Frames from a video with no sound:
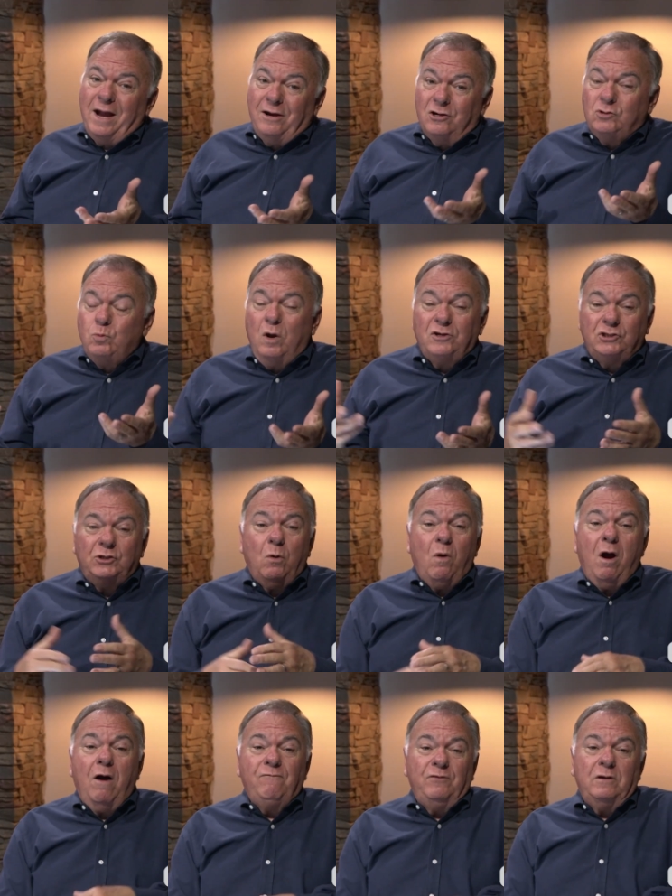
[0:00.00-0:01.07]
And here's what so
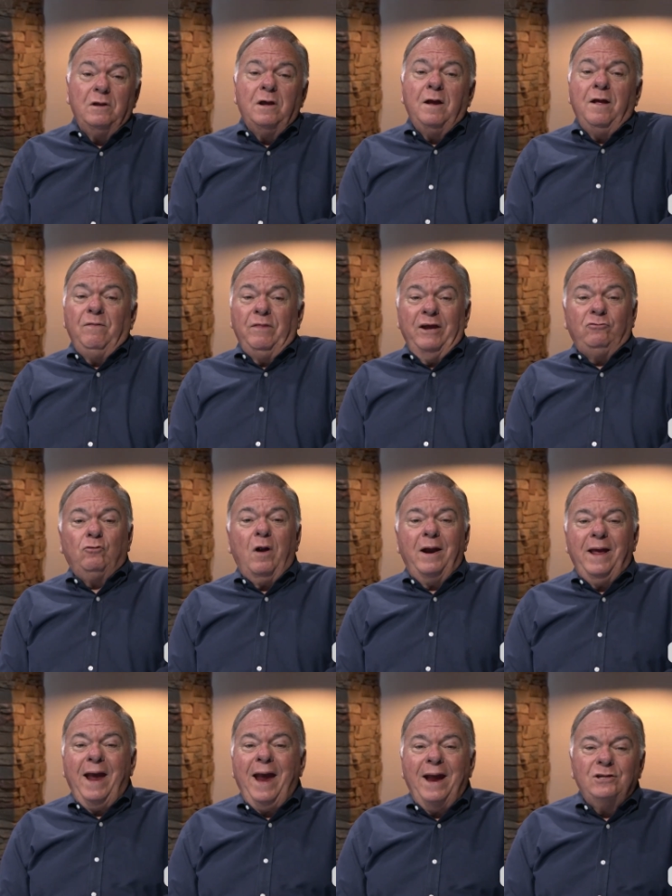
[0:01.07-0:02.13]
often they try
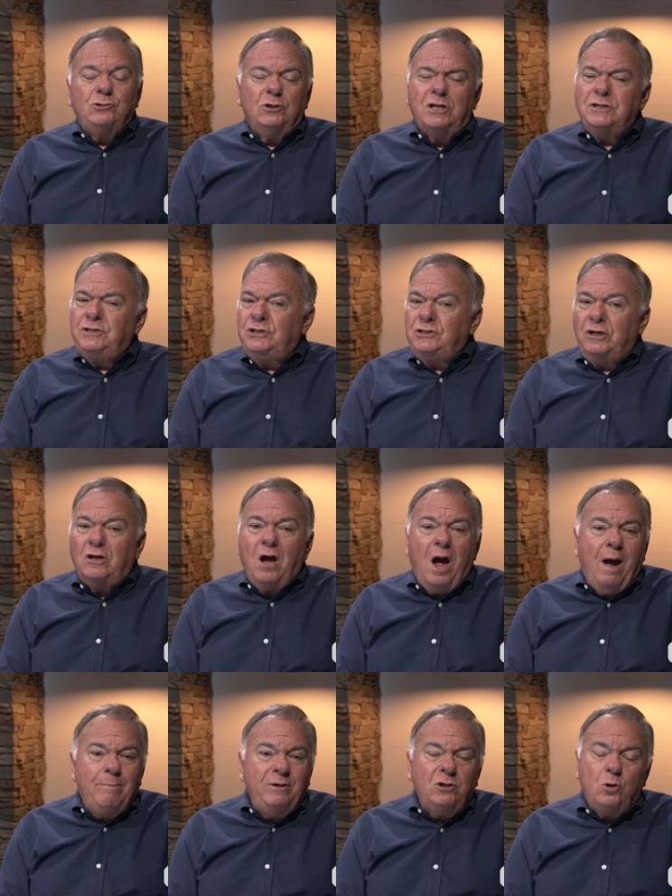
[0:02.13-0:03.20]
to answer because it's the
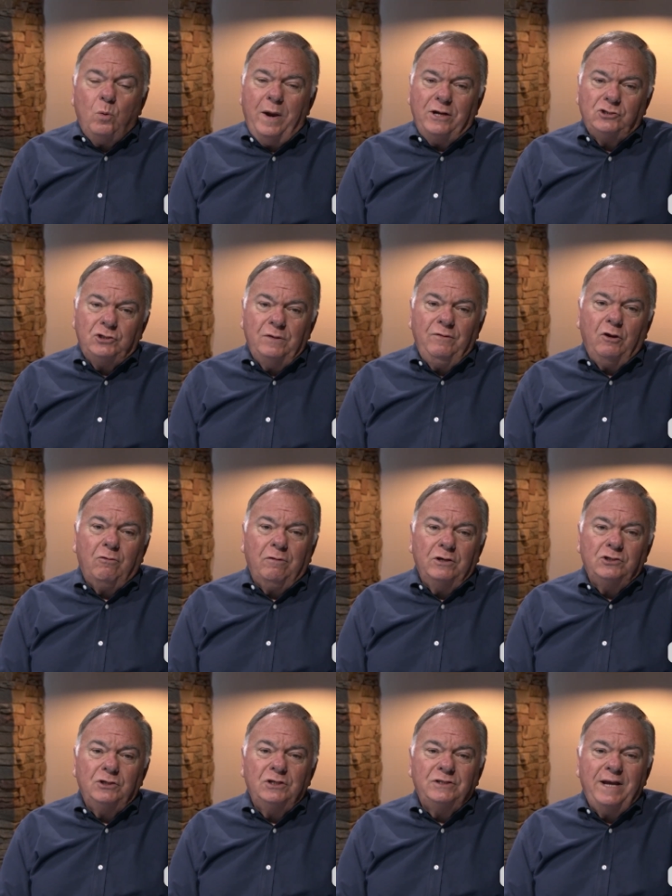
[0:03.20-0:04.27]
common question that
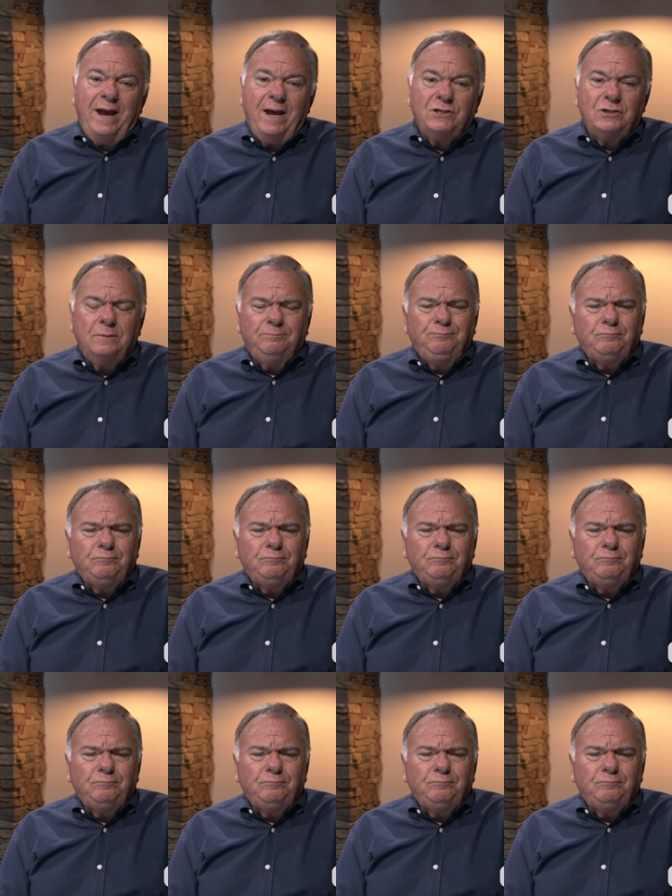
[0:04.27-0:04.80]
Christians ask.